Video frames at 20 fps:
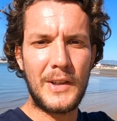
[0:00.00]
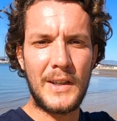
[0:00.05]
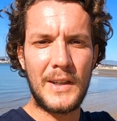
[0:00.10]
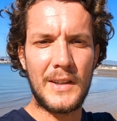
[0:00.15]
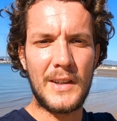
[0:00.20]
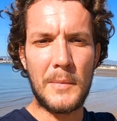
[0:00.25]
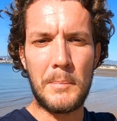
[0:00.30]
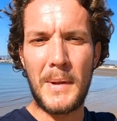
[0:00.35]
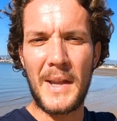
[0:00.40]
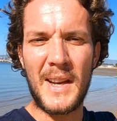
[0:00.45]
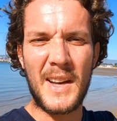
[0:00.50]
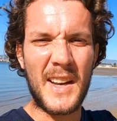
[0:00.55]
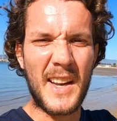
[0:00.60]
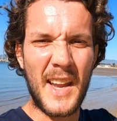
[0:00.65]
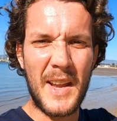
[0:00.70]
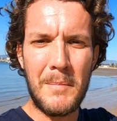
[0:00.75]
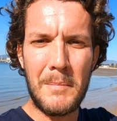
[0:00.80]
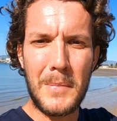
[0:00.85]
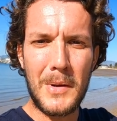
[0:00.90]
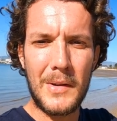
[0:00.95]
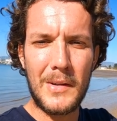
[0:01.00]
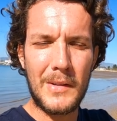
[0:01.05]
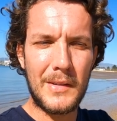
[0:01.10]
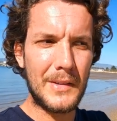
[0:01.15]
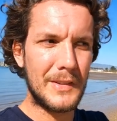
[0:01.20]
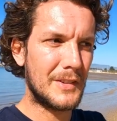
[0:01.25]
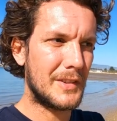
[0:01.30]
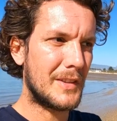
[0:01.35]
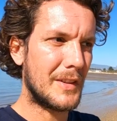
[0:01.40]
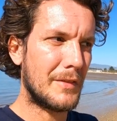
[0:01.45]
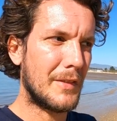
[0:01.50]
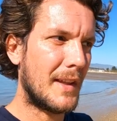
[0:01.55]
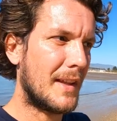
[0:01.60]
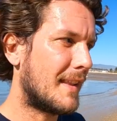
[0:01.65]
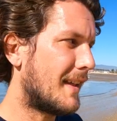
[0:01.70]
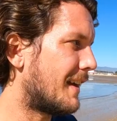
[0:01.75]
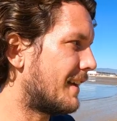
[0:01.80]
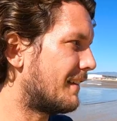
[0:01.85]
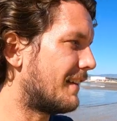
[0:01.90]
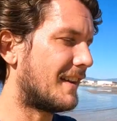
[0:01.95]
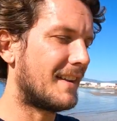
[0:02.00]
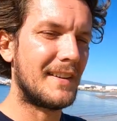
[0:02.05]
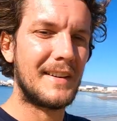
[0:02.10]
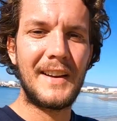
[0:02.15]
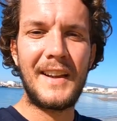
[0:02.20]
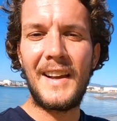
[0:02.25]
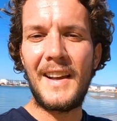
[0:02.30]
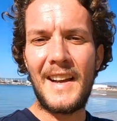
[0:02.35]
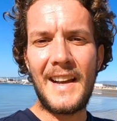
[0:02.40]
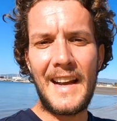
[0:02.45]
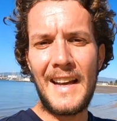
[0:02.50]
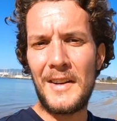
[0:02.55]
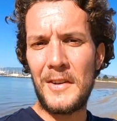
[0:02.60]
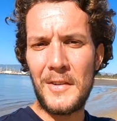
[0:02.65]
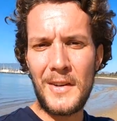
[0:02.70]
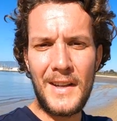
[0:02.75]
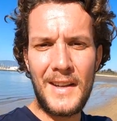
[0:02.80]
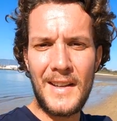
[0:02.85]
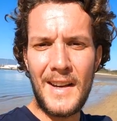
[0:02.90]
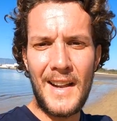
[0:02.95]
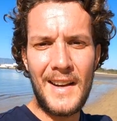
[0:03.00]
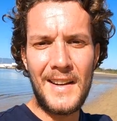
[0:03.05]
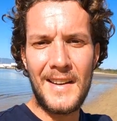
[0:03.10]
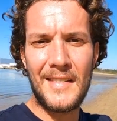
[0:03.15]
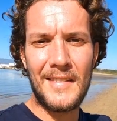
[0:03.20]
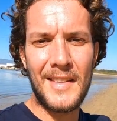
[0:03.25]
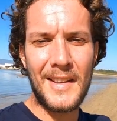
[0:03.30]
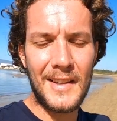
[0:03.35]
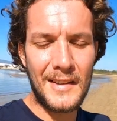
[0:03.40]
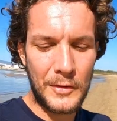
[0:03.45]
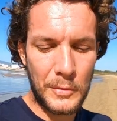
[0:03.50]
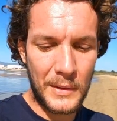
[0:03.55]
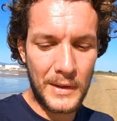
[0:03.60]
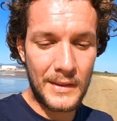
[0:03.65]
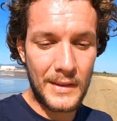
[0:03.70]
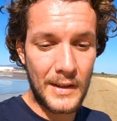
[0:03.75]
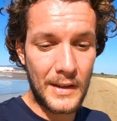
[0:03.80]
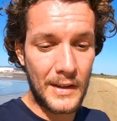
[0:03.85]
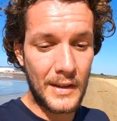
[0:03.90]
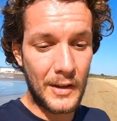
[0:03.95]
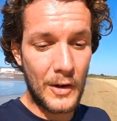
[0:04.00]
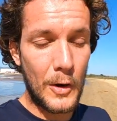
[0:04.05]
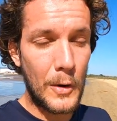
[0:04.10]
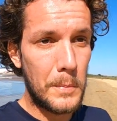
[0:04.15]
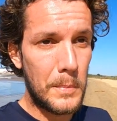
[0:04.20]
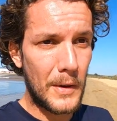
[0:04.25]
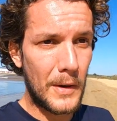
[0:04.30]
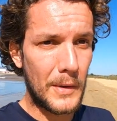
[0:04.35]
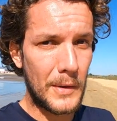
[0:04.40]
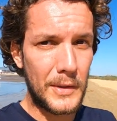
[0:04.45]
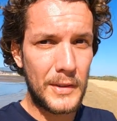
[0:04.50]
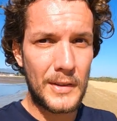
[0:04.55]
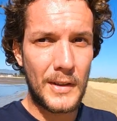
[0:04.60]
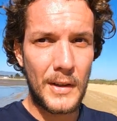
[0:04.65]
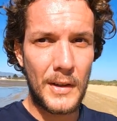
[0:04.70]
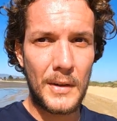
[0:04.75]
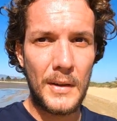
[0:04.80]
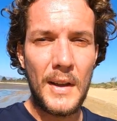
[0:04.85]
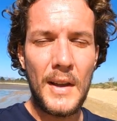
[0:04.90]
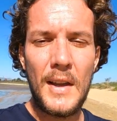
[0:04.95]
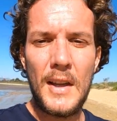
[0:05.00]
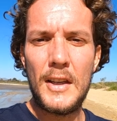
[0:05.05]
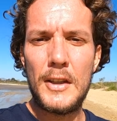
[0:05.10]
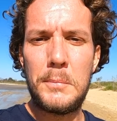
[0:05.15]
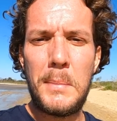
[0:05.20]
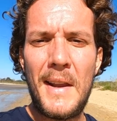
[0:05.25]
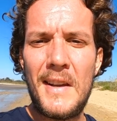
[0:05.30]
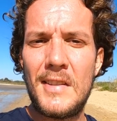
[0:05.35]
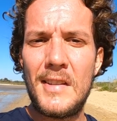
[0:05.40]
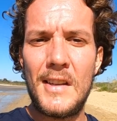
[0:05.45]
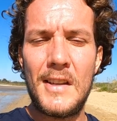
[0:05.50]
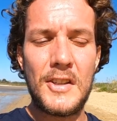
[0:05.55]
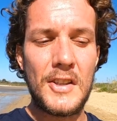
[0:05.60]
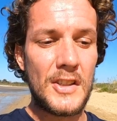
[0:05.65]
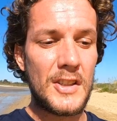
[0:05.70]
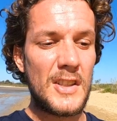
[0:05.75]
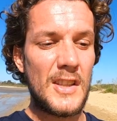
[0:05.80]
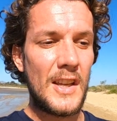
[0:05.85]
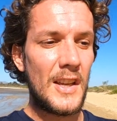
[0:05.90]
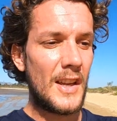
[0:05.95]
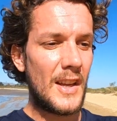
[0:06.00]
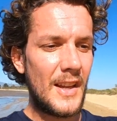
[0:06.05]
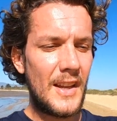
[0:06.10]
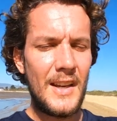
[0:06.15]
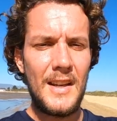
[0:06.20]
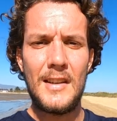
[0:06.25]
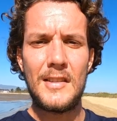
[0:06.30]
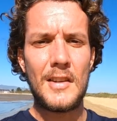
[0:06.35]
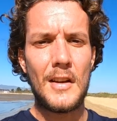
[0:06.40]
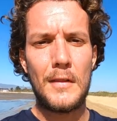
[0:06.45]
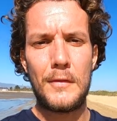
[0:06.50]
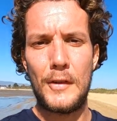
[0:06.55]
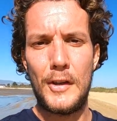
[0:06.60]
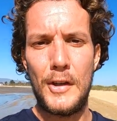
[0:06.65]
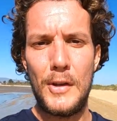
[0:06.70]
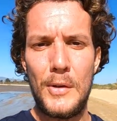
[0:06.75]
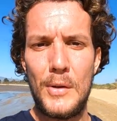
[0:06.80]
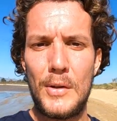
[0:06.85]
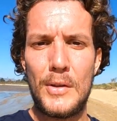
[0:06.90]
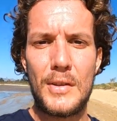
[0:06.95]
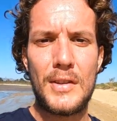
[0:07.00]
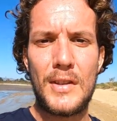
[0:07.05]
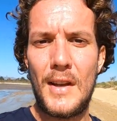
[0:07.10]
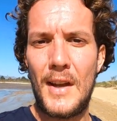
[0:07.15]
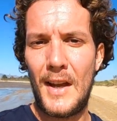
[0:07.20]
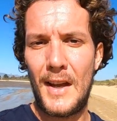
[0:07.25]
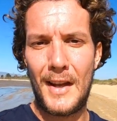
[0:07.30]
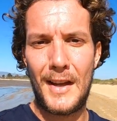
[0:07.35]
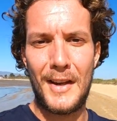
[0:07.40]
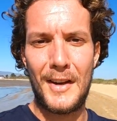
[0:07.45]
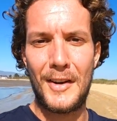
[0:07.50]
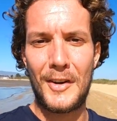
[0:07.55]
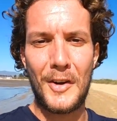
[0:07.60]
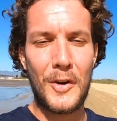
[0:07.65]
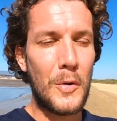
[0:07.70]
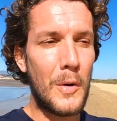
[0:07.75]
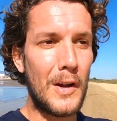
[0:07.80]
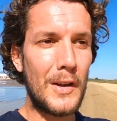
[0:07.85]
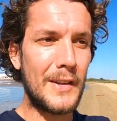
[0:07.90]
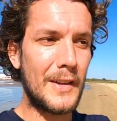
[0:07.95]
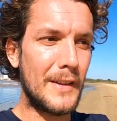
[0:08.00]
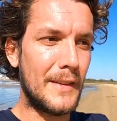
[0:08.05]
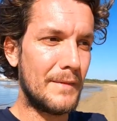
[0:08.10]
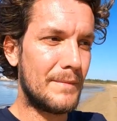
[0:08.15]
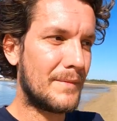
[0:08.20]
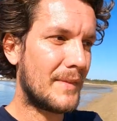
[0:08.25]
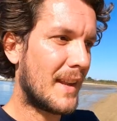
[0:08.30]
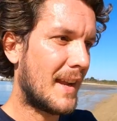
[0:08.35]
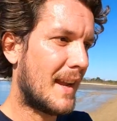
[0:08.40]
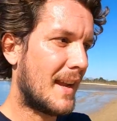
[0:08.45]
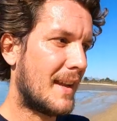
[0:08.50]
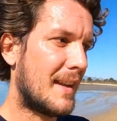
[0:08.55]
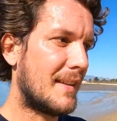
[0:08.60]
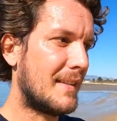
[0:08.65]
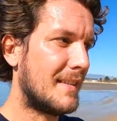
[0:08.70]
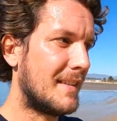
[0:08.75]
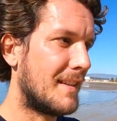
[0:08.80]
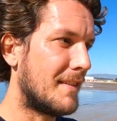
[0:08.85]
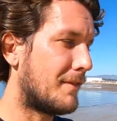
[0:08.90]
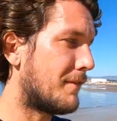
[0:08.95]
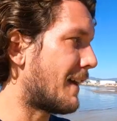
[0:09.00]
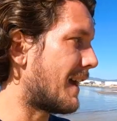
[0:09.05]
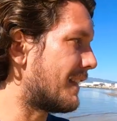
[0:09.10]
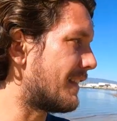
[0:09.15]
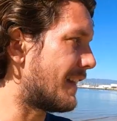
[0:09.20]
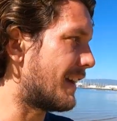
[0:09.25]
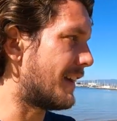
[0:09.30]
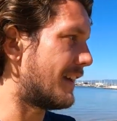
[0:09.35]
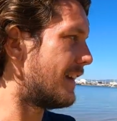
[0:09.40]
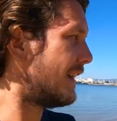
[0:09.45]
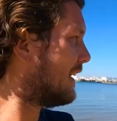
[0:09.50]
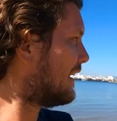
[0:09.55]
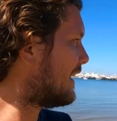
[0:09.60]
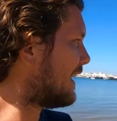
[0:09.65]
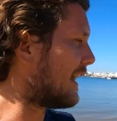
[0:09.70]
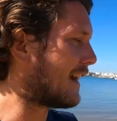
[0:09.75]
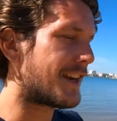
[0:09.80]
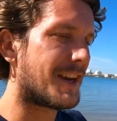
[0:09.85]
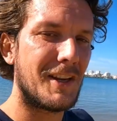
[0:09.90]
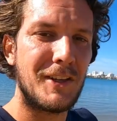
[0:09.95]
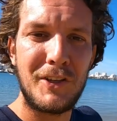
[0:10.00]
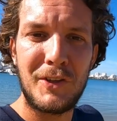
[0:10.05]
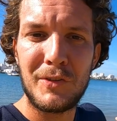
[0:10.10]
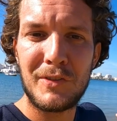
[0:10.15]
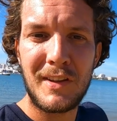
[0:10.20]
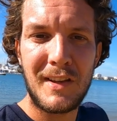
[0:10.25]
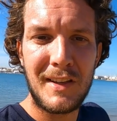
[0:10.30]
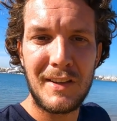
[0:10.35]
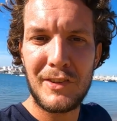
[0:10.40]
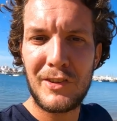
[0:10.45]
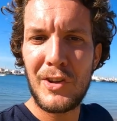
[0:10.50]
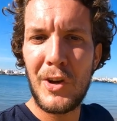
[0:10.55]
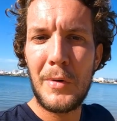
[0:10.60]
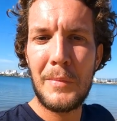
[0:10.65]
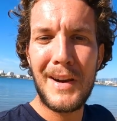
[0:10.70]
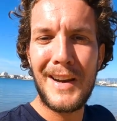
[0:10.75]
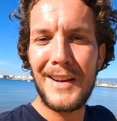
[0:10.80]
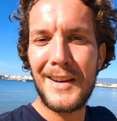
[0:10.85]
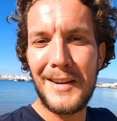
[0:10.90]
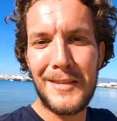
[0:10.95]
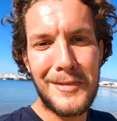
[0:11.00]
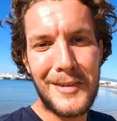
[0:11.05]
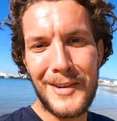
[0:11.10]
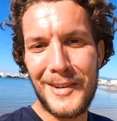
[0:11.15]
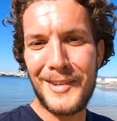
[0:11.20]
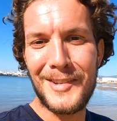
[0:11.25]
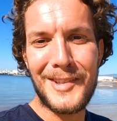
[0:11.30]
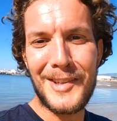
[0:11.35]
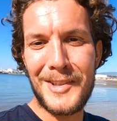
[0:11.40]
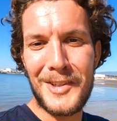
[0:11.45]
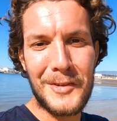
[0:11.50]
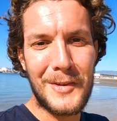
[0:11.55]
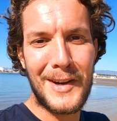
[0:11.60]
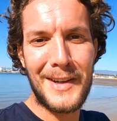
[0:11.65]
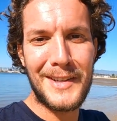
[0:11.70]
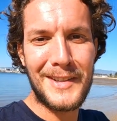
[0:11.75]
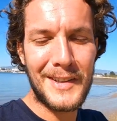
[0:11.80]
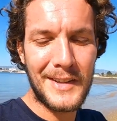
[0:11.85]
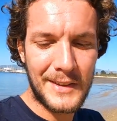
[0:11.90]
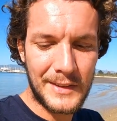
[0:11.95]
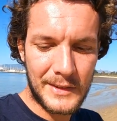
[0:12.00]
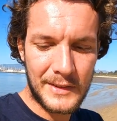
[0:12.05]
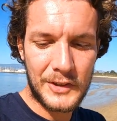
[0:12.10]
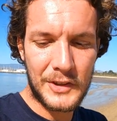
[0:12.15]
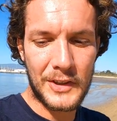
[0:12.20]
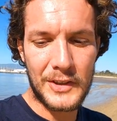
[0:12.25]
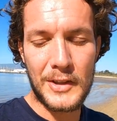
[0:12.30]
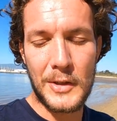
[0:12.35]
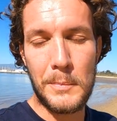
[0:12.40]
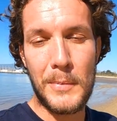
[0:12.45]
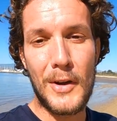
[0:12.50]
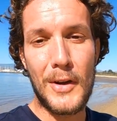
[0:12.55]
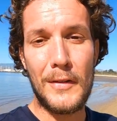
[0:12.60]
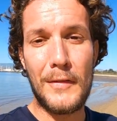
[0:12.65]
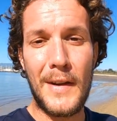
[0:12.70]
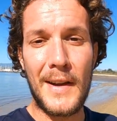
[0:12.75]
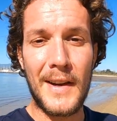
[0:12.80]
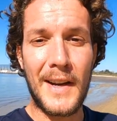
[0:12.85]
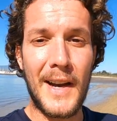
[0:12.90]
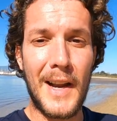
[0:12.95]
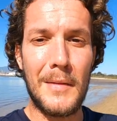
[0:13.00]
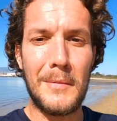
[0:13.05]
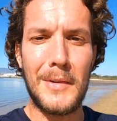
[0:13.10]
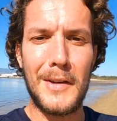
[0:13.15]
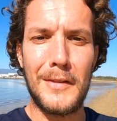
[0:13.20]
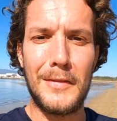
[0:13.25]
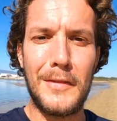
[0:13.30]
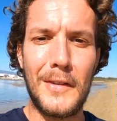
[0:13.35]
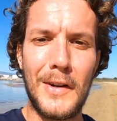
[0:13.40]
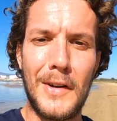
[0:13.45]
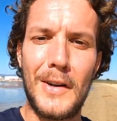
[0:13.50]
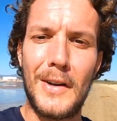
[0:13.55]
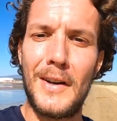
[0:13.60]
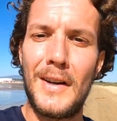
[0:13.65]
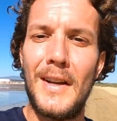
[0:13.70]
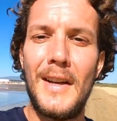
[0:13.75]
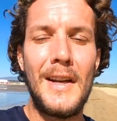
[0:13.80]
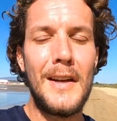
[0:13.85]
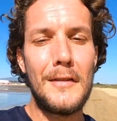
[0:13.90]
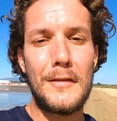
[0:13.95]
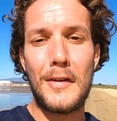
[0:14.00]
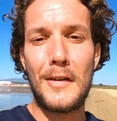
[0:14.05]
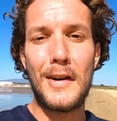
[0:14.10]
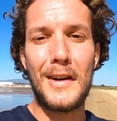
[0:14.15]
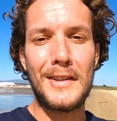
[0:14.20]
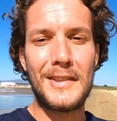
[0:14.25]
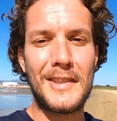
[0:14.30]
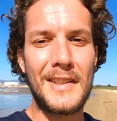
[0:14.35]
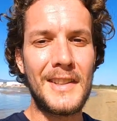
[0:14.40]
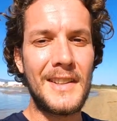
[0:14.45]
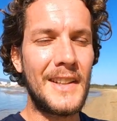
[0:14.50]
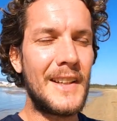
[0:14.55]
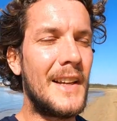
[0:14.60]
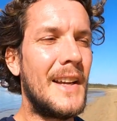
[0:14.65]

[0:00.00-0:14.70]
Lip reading: you need a big gimbal and stuff like that, and I don't need any of this with the GoPro. So it's basically just the ease of use and quality, and the fact that I can use it in so many different situations. Just the perfect camera for us.